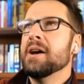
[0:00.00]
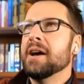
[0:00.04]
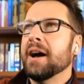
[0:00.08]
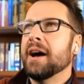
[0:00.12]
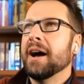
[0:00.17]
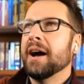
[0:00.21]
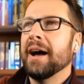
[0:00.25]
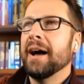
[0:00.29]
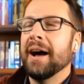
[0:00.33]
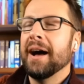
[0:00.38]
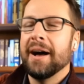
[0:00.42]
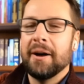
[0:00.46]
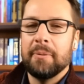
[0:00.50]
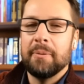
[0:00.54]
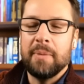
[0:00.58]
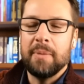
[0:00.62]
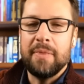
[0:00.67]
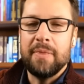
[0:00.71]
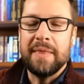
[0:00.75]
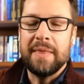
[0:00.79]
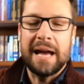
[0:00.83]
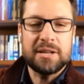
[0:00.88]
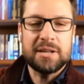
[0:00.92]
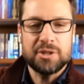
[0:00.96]
Um,
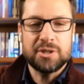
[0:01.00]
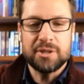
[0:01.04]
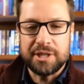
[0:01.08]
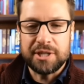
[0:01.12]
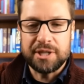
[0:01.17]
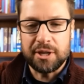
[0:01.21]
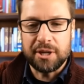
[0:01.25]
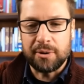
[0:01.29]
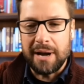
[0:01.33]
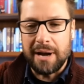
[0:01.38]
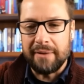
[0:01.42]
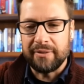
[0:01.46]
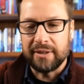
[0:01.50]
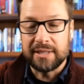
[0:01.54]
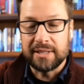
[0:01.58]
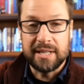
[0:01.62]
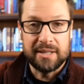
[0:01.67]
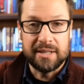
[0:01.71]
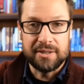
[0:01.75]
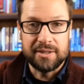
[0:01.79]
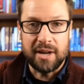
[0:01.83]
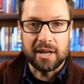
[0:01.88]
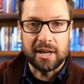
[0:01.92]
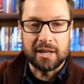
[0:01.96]
National Geographic did
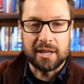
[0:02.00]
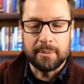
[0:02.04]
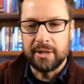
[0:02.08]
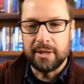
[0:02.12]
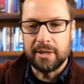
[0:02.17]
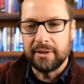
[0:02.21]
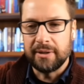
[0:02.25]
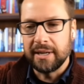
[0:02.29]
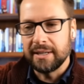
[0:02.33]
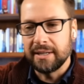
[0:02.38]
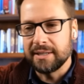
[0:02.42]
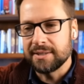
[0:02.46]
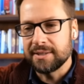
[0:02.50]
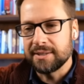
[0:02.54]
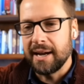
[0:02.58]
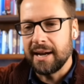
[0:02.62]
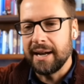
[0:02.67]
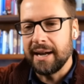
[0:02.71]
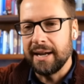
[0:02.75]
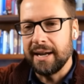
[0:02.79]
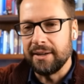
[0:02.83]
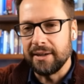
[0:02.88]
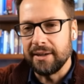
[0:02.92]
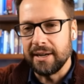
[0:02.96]
a documentary on this guy,
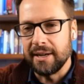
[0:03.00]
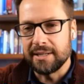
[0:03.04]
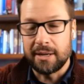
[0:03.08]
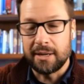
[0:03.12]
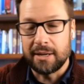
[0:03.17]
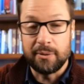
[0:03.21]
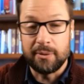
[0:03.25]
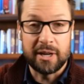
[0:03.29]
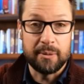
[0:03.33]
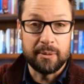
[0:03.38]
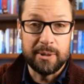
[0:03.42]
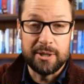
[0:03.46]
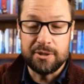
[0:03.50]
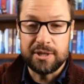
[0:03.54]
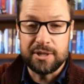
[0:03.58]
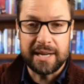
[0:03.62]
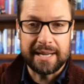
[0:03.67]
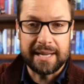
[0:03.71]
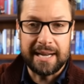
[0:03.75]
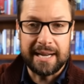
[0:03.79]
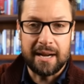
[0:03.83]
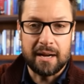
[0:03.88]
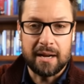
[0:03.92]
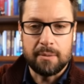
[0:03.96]
and you guys, I'd recommend you
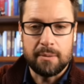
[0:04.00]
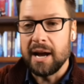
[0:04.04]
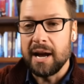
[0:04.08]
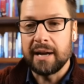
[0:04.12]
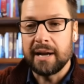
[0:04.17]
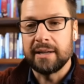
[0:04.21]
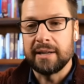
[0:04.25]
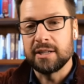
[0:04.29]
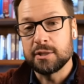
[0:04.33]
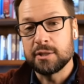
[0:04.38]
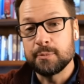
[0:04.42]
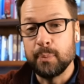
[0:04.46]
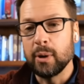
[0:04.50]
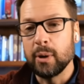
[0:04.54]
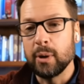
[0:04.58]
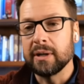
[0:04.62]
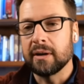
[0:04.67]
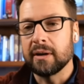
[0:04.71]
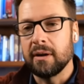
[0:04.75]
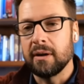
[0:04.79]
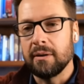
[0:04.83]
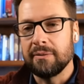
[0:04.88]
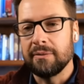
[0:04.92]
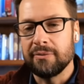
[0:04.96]
check it out. I'm not going to spoil
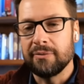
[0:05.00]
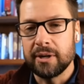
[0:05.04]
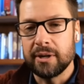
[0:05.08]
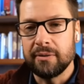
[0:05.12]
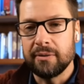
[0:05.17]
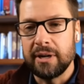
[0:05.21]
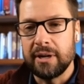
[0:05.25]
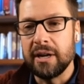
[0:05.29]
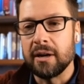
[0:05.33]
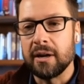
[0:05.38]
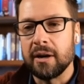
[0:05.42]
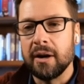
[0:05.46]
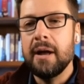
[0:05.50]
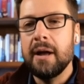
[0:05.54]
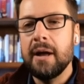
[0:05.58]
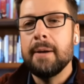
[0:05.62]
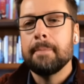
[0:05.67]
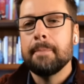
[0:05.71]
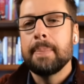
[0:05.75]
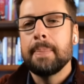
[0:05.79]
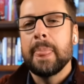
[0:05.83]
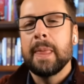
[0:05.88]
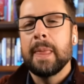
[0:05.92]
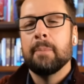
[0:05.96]
it all for you here,
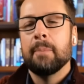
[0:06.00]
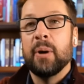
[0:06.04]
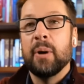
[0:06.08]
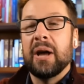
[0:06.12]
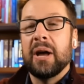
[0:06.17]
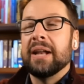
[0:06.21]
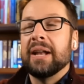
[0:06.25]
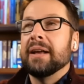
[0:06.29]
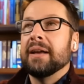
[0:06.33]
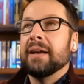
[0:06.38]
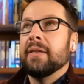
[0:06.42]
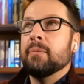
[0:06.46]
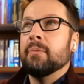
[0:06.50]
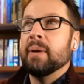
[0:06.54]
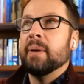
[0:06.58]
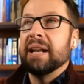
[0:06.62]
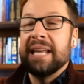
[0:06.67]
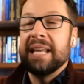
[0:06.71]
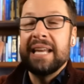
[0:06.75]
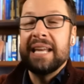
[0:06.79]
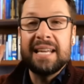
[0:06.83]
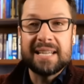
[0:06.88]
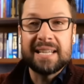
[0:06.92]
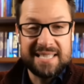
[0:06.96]
but but
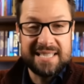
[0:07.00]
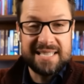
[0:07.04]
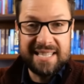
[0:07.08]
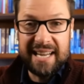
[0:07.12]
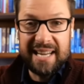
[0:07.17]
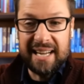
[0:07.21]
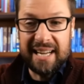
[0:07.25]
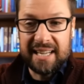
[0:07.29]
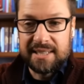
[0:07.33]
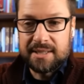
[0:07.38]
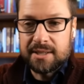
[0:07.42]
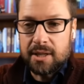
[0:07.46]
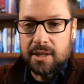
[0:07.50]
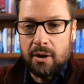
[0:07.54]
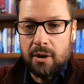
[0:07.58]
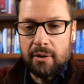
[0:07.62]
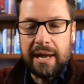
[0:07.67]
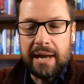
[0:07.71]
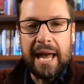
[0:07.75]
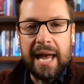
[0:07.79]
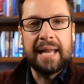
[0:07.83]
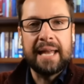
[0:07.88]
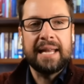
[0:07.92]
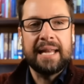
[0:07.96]
he exists,
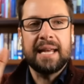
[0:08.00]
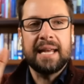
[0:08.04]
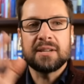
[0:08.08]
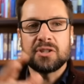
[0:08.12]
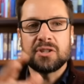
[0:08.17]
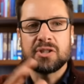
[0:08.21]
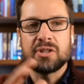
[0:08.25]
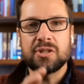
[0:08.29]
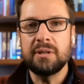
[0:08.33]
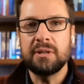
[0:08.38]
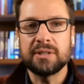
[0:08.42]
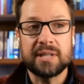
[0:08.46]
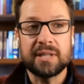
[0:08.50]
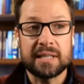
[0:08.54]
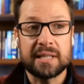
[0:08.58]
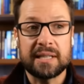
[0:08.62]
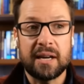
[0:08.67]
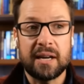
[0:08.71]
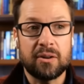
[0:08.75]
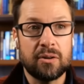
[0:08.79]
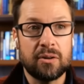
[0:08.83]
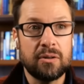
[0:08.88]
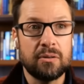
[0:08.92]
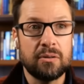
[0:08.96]
okay? And he has students like
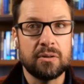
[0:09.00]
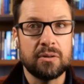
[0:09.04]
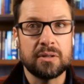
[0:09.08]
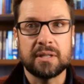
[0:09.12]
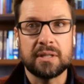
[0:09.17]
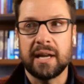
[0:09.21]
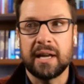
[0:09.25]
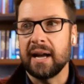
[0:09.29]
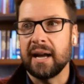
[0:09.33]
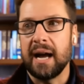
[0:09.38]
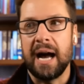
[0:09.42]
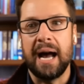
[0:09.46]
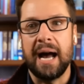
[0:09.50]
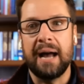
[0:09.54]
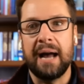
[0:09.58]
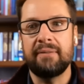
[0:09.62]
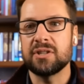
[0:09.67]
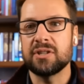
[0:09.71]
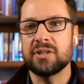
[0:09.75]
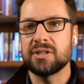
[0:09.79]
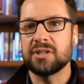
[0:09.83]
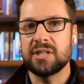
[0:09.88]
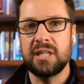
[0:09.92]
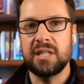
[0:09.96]
that girl who's like, I've
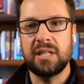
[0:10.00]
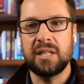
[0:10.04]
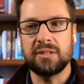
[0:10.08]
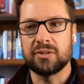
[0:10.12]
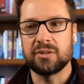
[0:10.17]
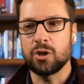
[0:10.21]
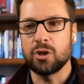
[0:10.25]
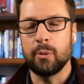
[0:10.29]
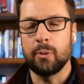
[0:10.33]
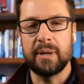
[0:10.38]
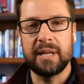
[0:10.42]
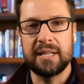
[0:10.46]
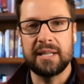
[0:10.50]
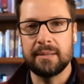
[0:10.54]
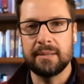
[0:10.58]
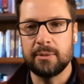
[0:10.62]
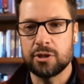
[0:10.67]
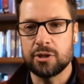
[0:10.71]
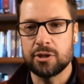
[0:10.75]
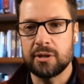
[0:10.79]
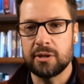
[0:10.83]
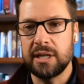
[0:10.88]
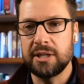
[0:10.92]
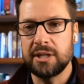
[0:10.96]
just seen so many
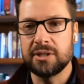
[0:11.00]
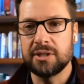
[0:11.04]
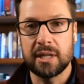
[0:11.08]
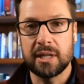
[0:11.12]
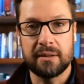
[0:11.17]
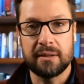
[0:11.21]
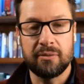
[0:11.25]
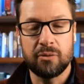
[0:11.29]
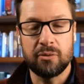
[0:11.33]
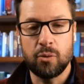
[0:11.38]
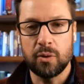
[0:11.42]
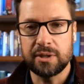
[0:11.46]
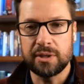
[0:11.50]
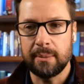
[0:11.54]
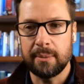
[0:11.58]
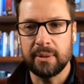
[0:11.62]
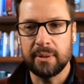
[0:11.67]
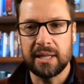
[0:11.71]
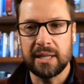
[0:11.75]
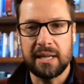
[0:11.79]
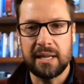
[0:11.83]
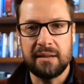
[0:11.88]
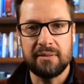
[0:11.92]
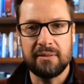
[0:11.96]
demonstrations. Like, of course I
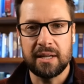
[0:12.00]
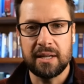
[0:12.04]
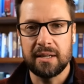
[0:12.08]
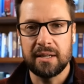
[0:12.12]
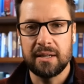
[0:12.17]
believe it.